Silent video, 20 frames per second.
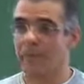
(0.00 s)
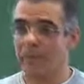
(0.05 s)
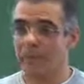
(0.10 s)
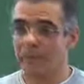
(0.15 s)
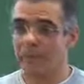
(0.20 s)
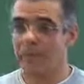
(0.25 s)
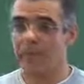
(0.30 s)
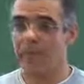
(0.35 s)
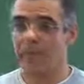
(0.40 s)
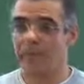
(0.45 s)

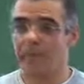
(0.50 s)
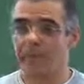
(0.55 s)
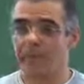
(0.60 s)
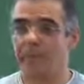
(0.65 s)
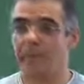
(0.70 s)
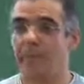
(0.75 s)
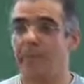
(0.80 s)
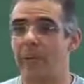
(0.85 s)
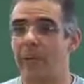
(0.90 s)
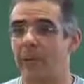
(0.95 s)
hopefully for
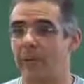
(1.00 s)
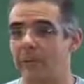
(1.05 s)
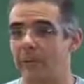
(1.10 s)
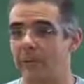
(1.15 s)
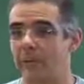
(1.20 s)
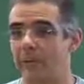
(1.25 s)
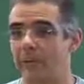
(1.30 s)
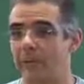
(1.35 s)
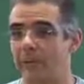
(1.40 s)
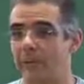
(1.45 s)
the
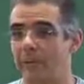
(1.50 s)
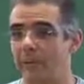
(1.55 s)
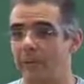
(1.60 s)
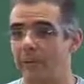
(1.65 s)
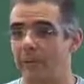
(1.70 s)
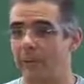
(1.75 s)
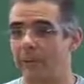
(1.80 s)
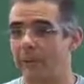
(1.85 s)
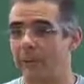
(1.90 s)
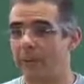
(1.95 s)
positive,
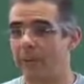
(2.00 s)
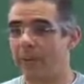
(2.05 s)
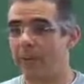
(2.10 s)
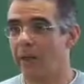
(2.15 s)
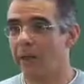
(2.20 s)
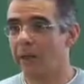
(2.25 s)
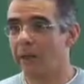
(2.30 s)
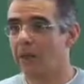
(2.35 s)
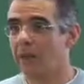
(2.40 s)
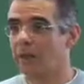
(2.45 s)
okay?
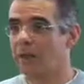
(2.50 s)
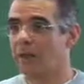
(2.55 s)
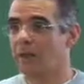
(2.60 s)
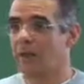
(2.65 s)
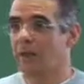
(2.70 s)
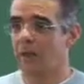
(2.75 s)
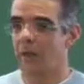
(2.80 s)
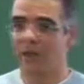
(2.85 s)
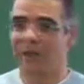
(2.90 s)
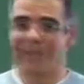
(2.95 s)
So
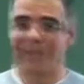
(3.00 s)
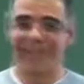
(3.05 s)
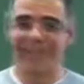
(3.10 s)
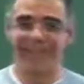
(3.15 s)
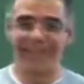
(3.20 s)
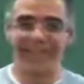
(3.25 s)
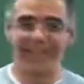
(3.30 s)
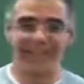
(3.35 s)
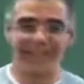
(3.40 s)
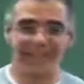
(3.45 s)
your
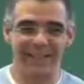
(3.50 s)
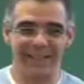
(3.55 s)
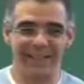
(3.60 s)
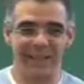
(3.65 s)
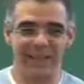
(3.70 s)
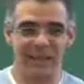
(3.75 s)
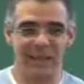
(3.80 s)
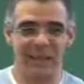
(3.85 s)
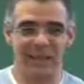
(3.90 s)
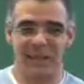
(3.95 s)

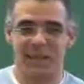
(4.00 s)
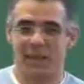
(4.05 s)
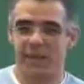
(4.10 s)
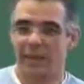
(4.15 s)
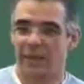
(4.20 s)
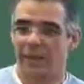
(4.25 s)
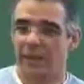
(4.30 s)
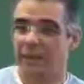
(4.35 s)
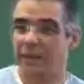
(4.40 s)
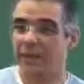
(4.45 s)
ideas, the